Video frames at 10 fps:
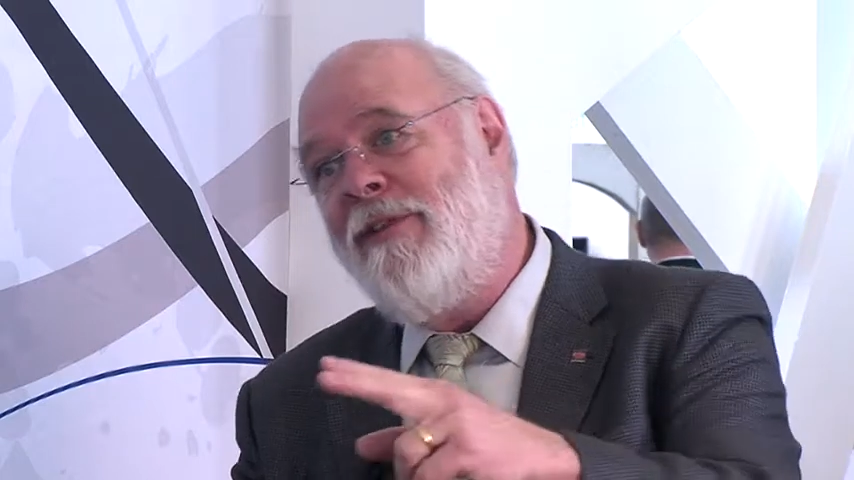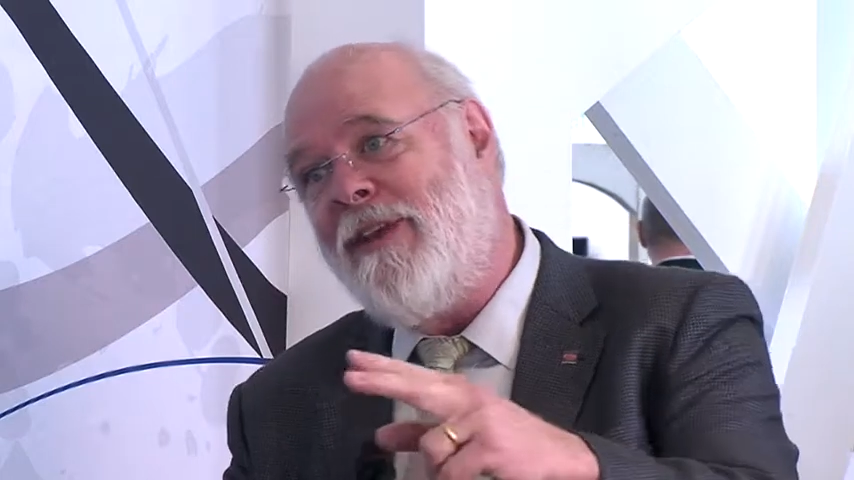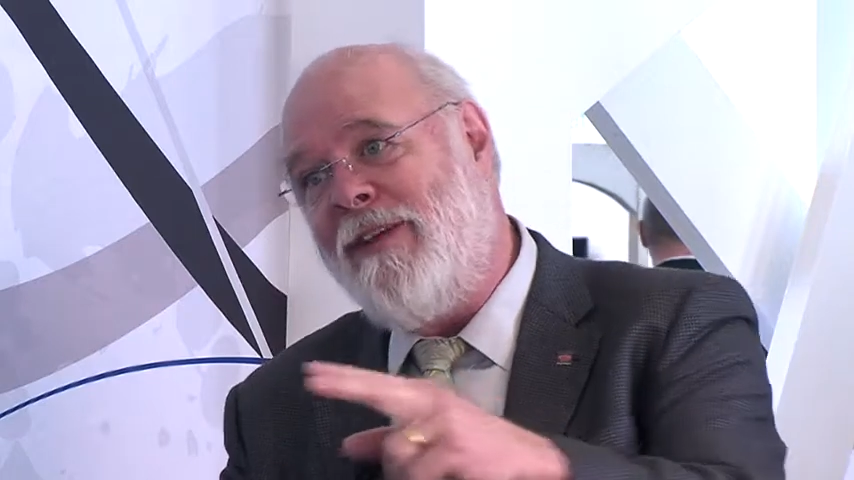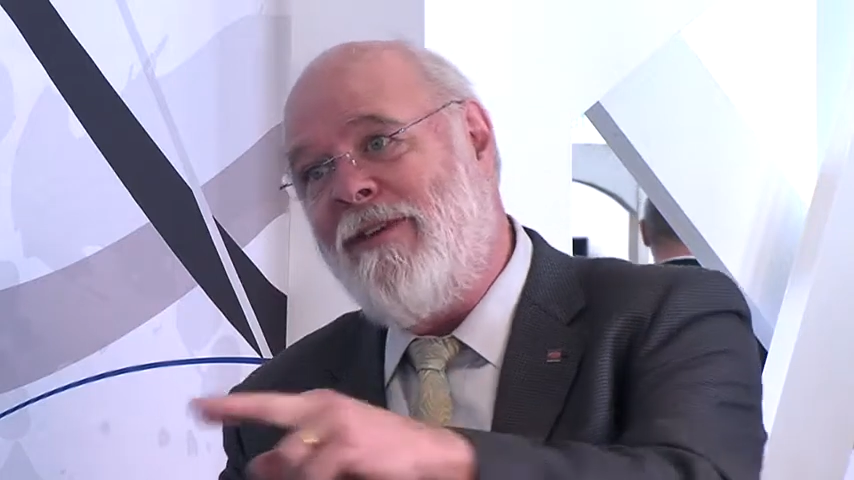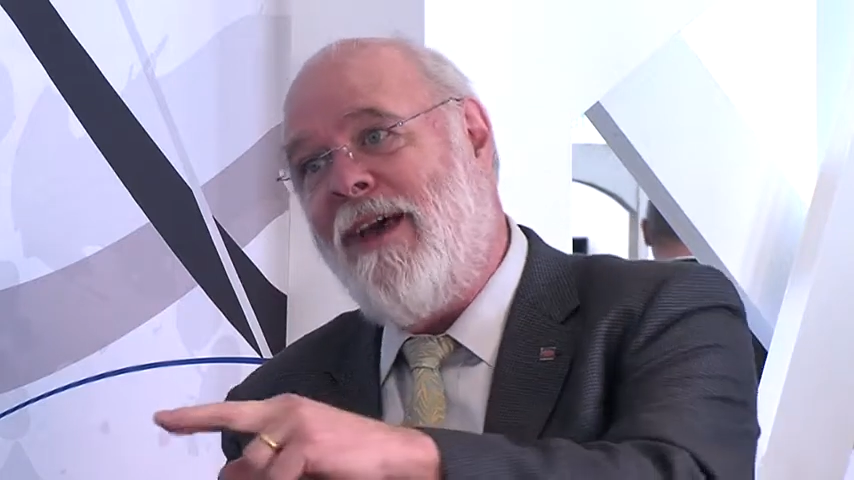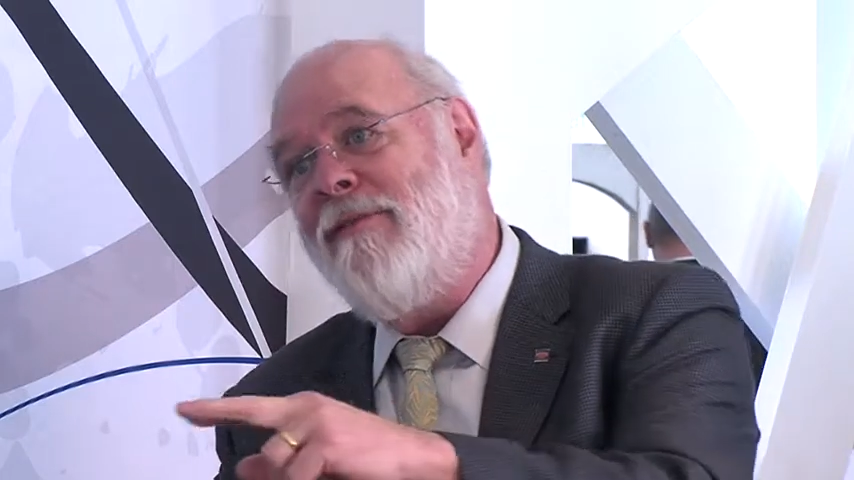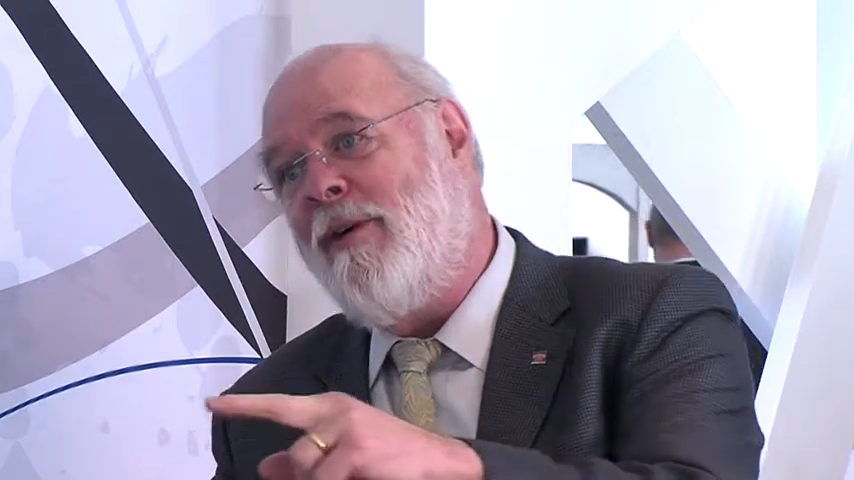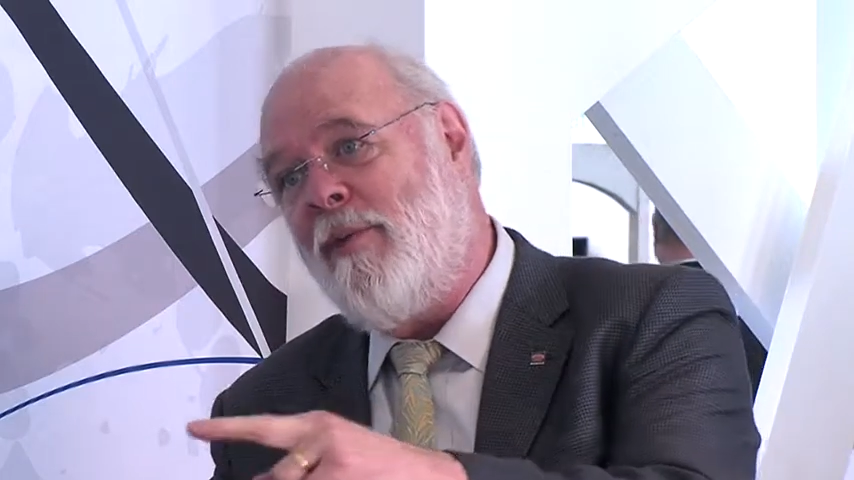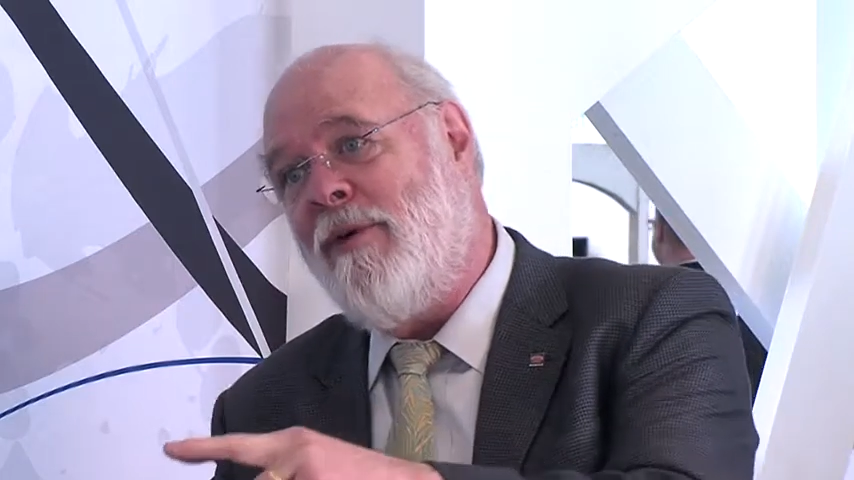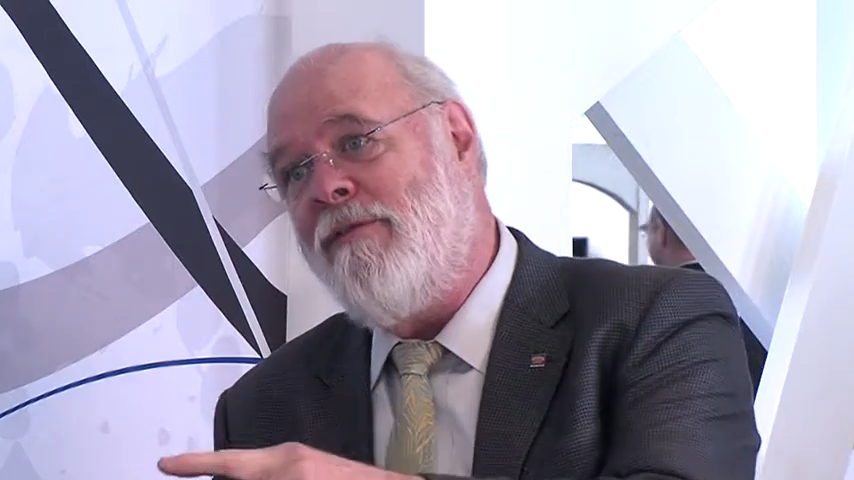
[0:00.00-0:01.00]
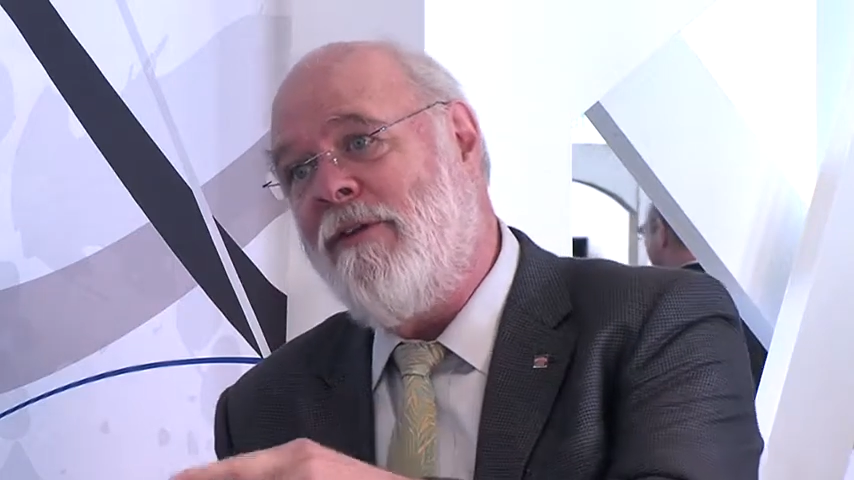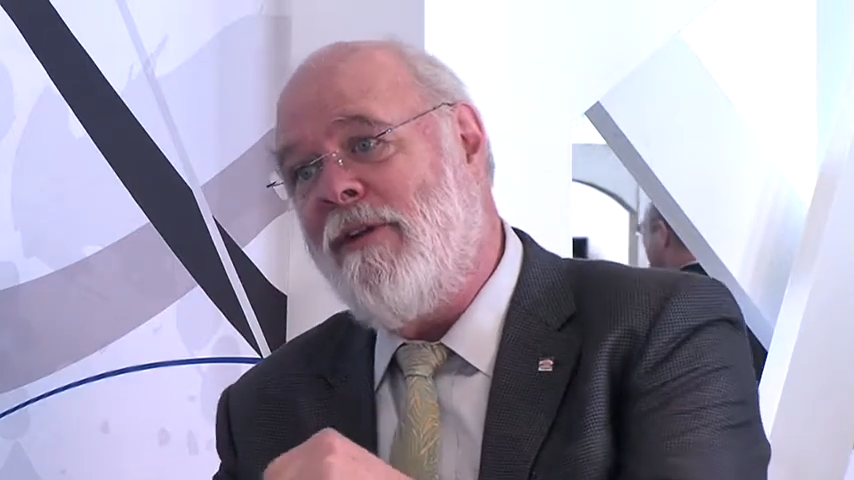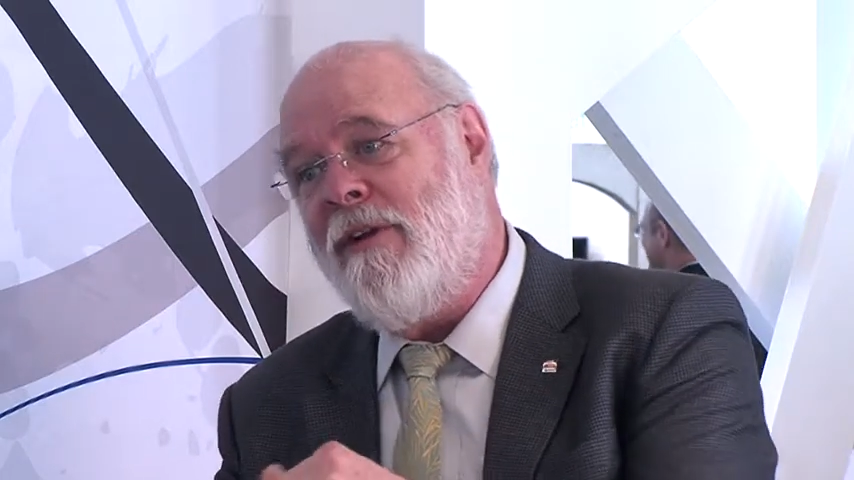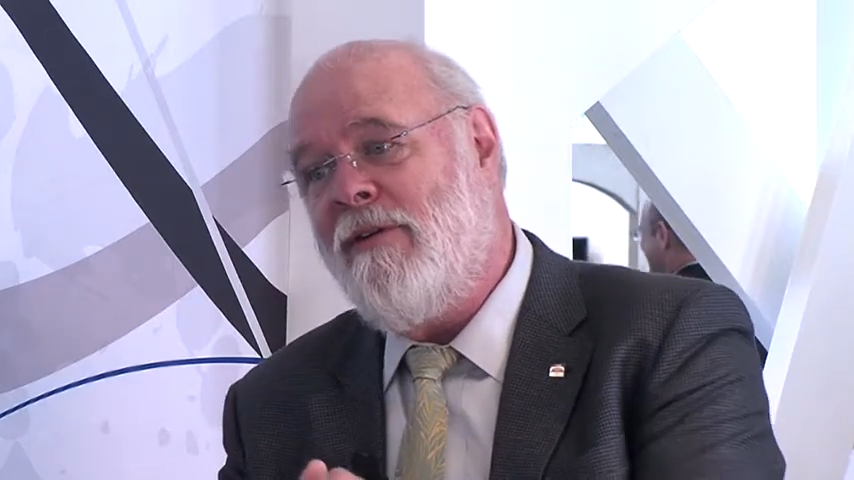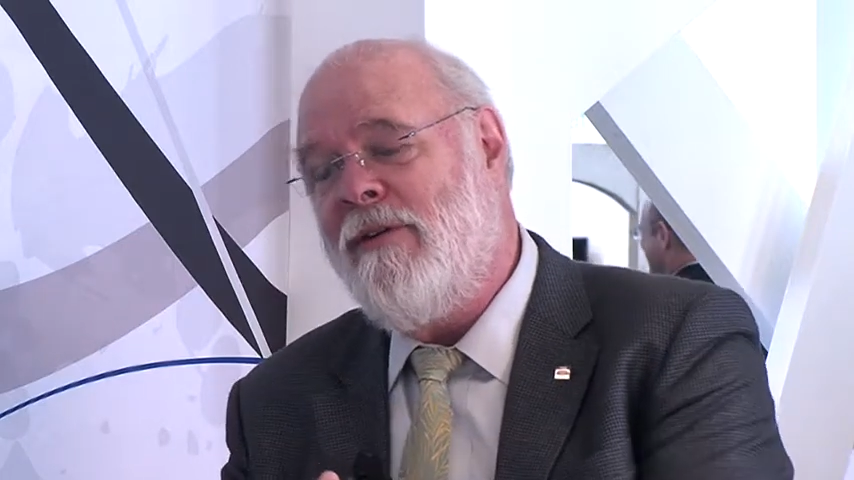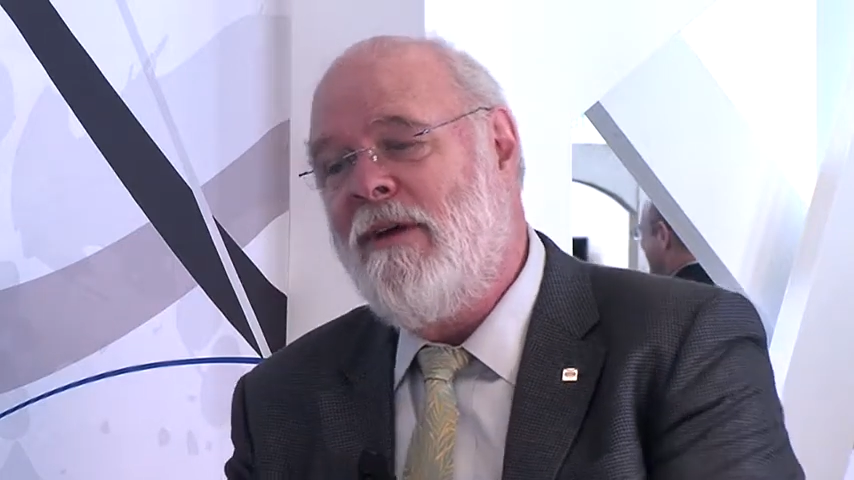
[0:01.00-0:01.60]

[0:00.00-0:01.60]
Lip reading: things out of our portfolio.